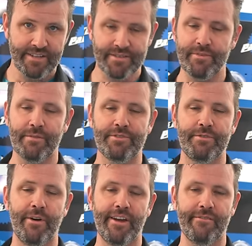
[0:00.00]
Sometimes
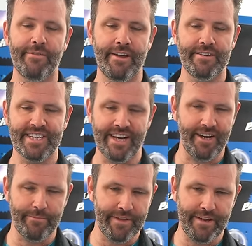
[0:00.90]
you might have set it
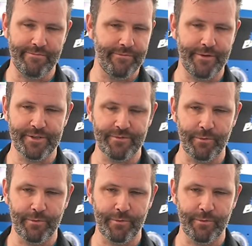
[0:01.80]
up there first of